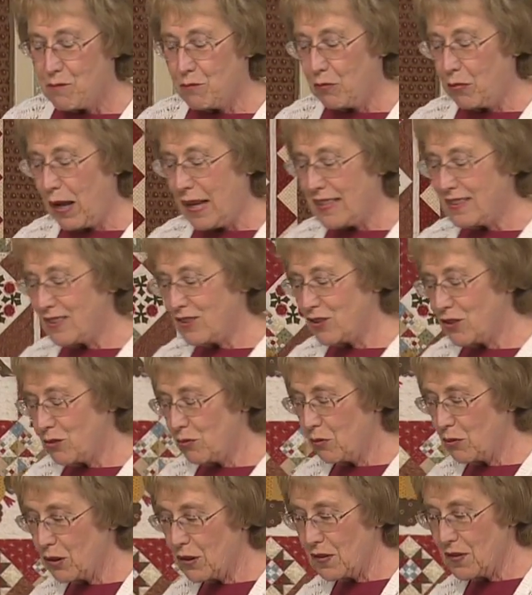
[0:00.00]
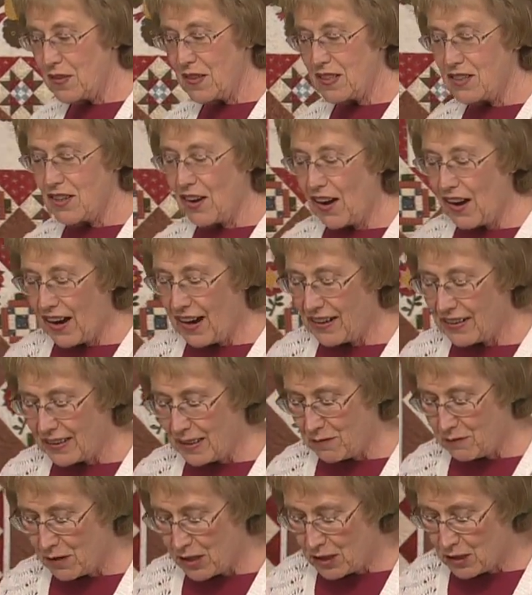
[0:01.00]
press toward the dark.
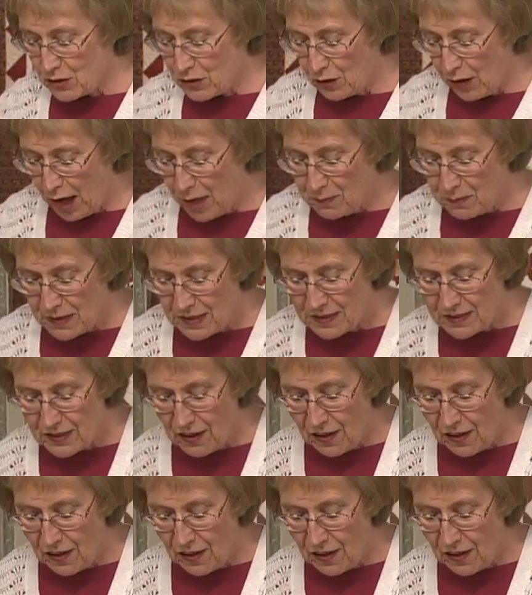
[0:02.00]
I'm going to drop this